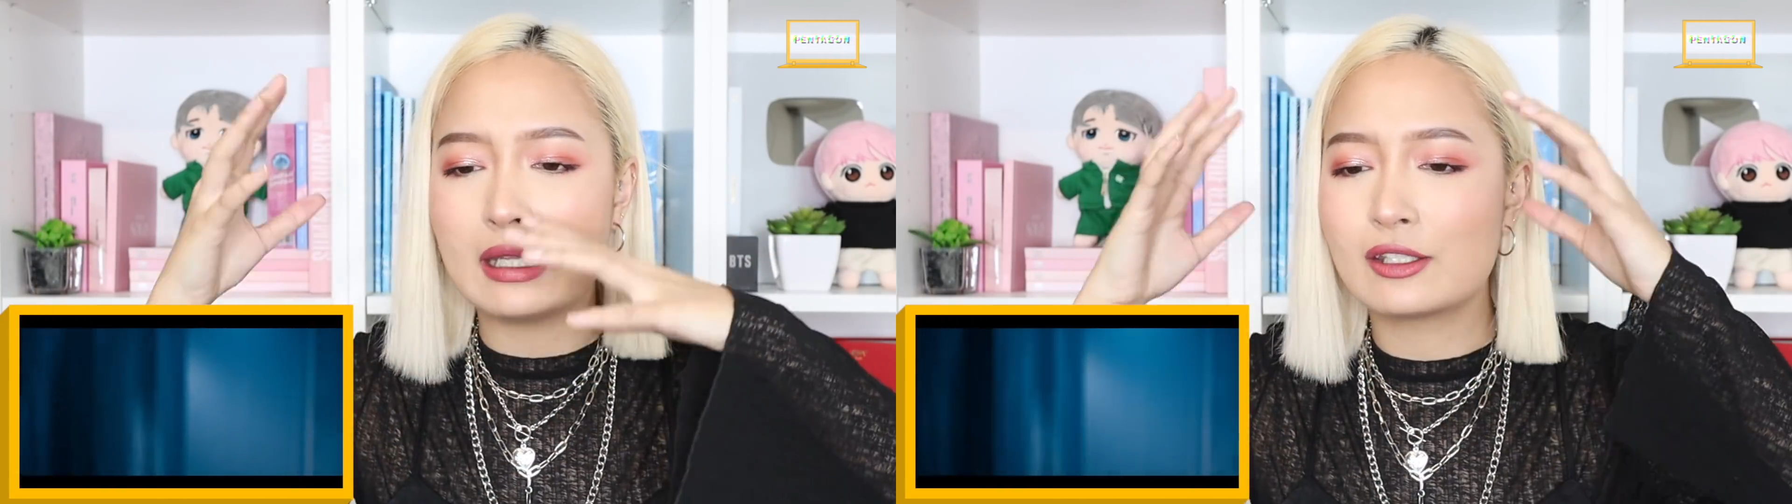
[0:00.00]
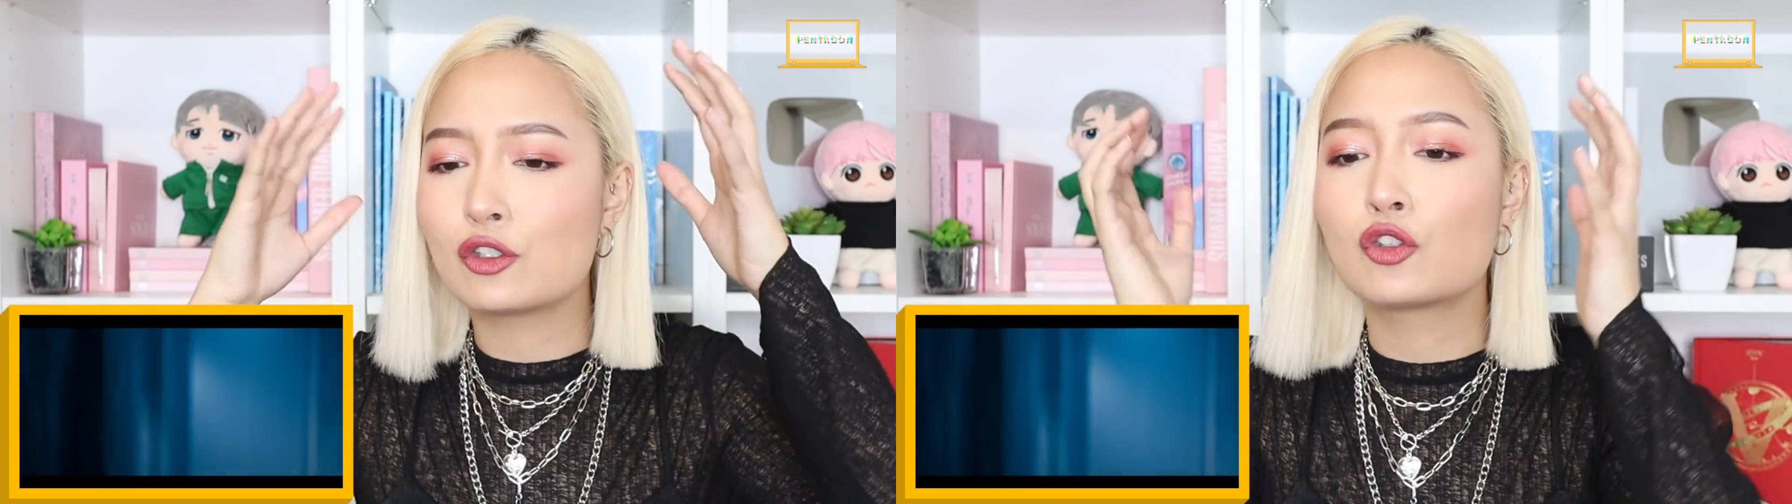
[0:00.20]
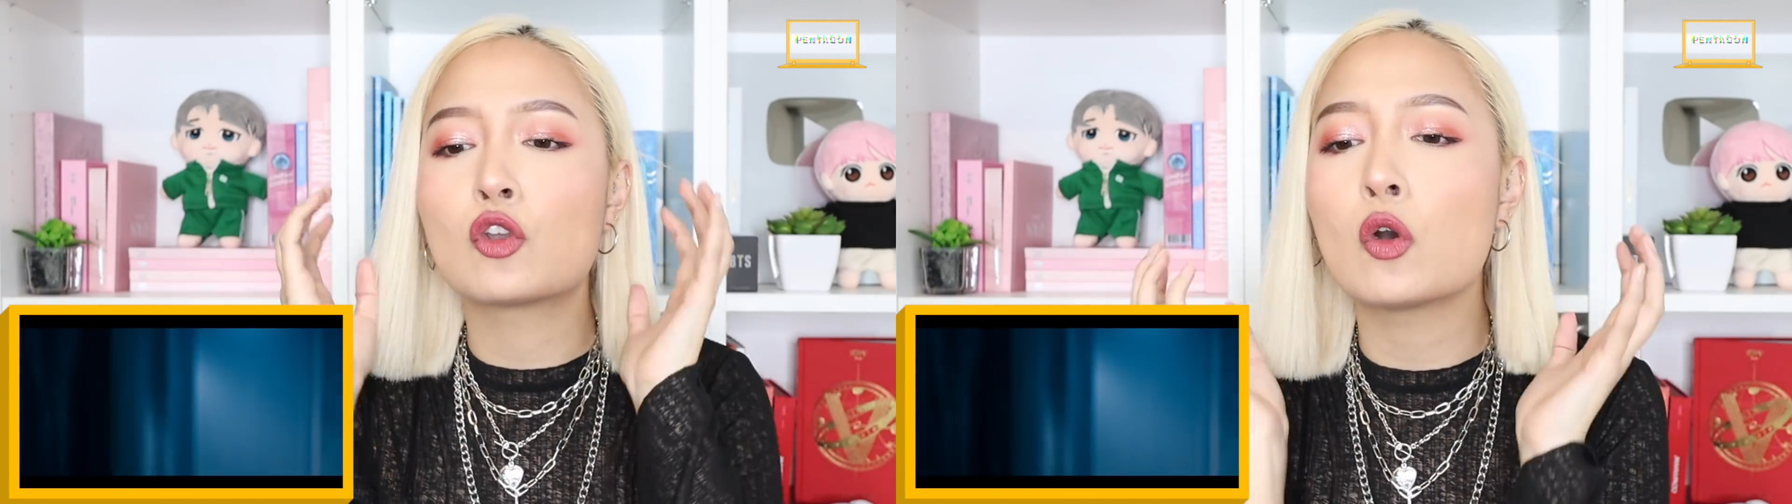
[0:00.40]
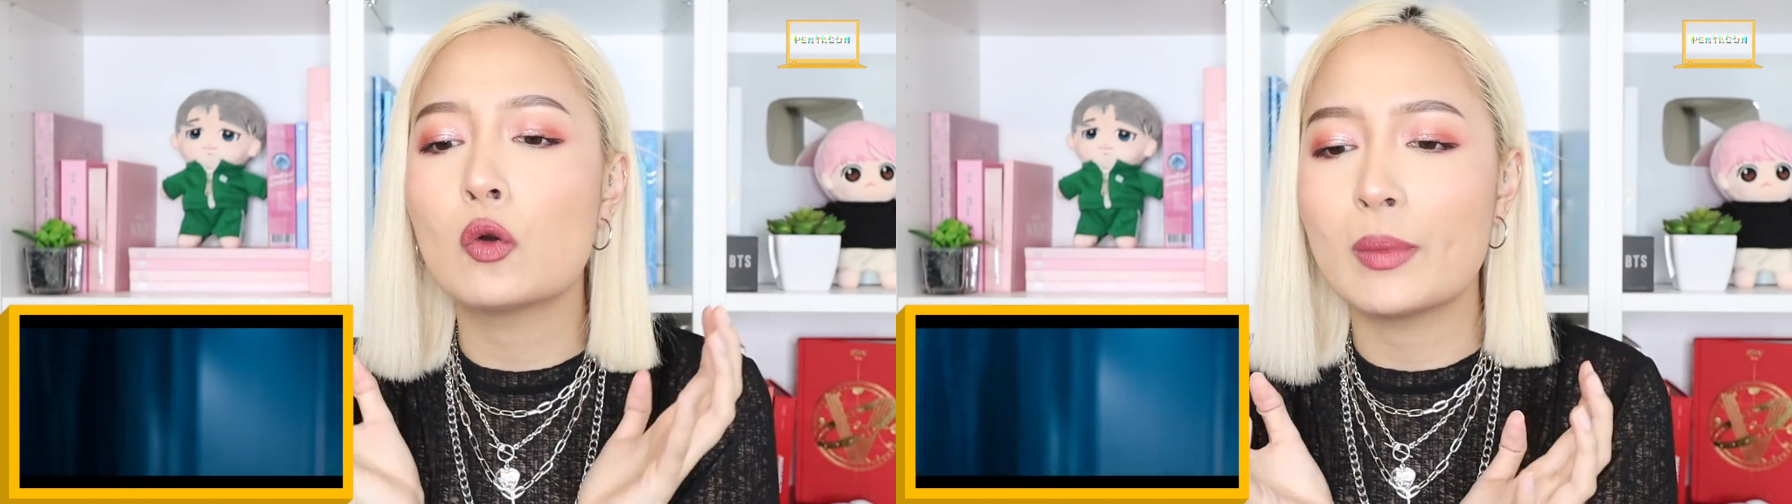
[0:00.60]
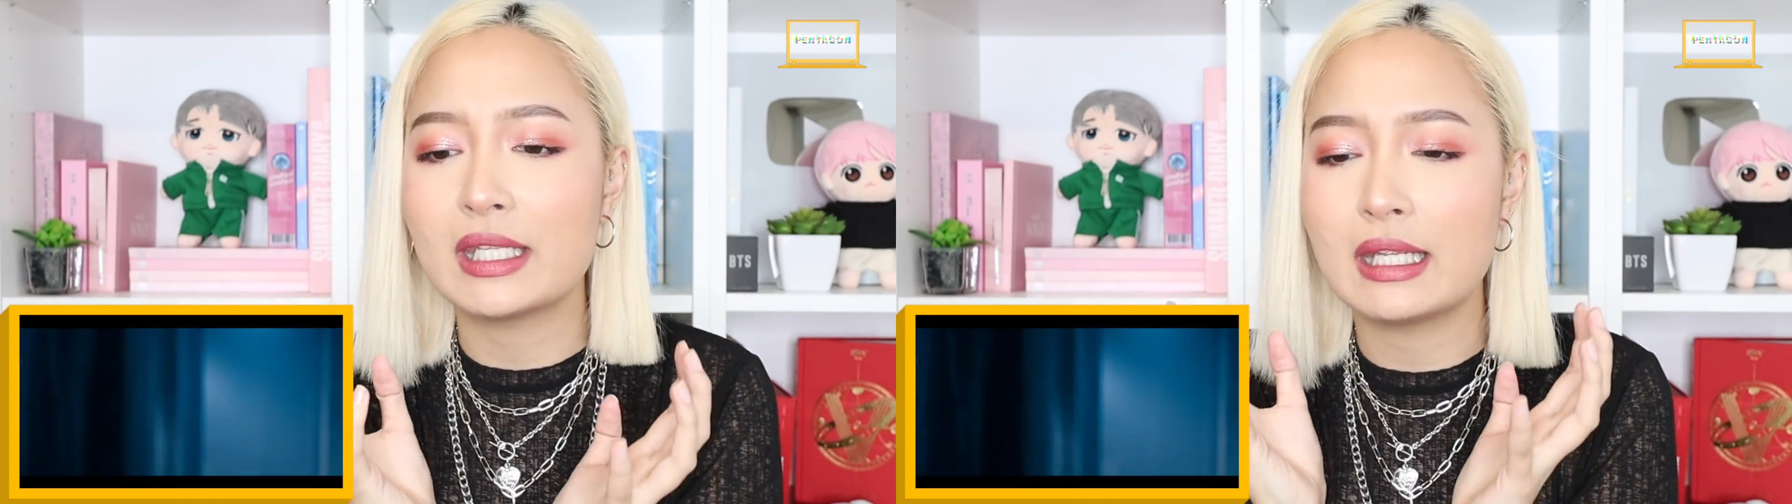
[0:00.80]
and
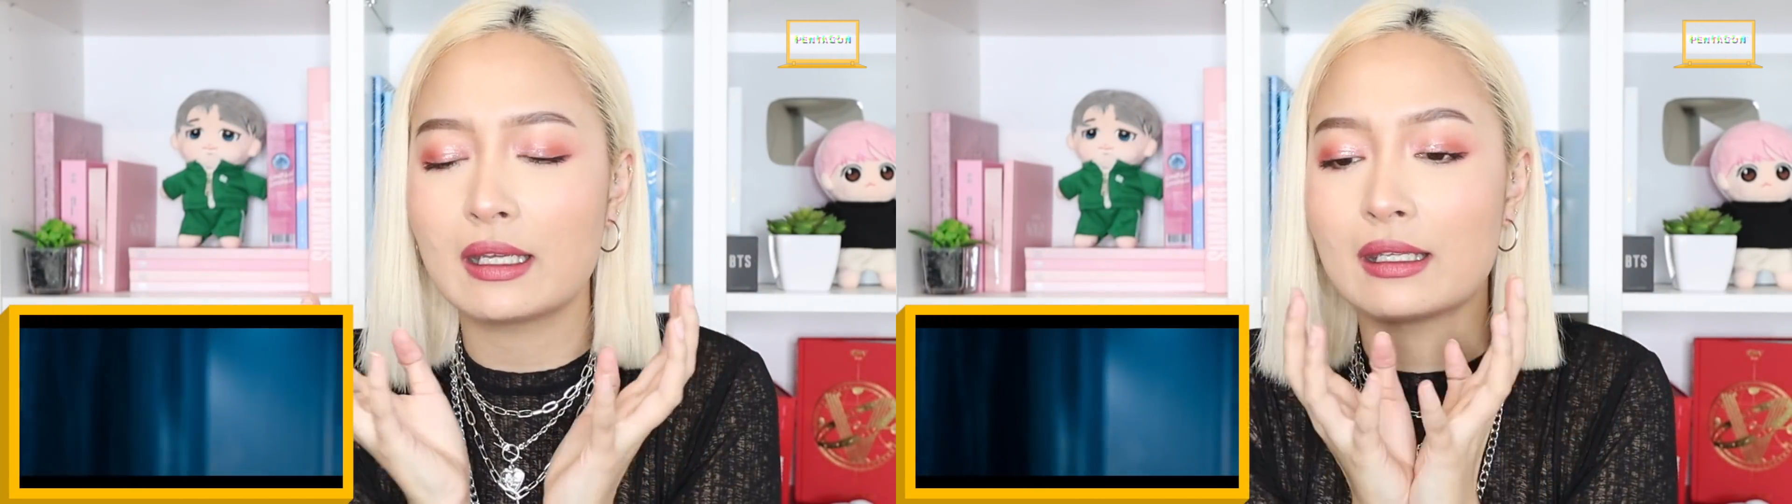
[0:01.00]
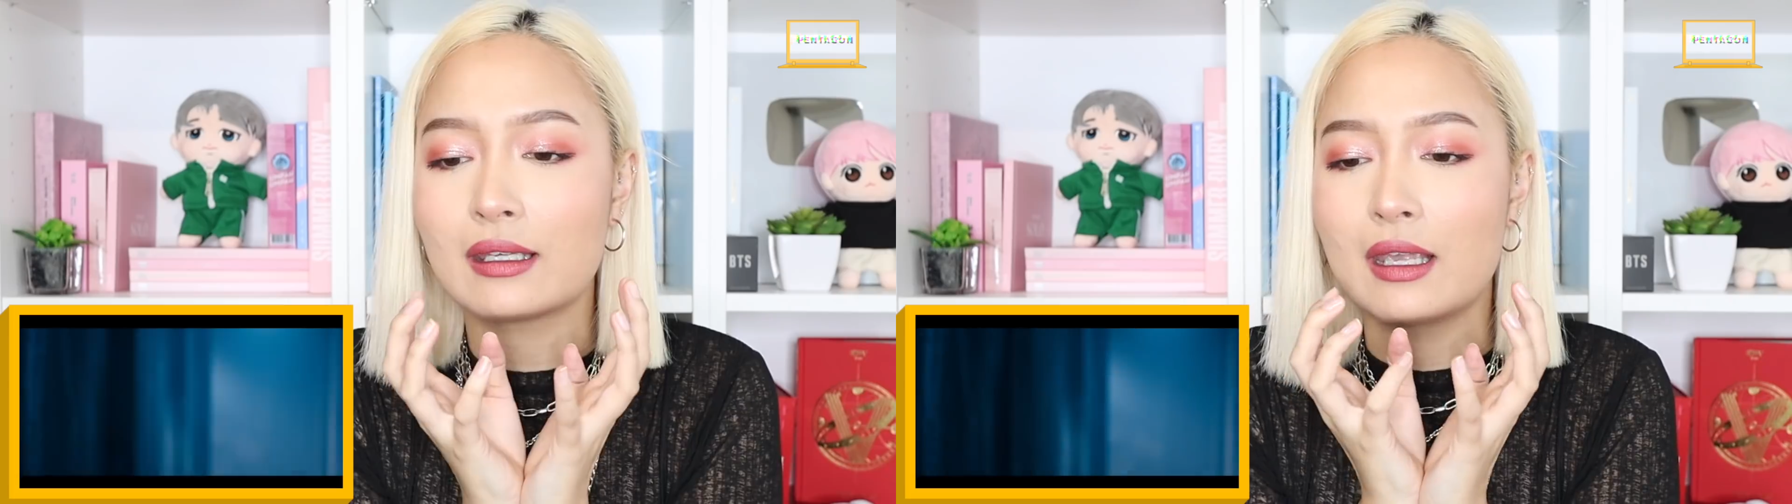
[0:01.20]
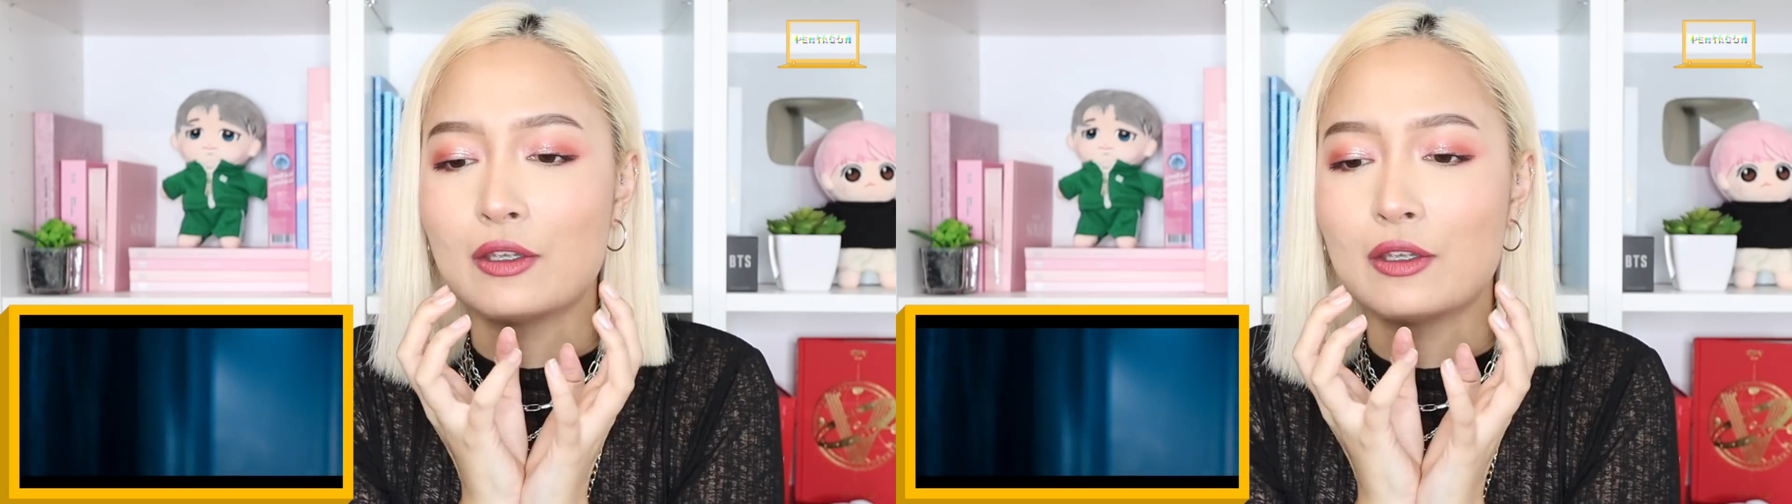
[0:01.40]
so many, like,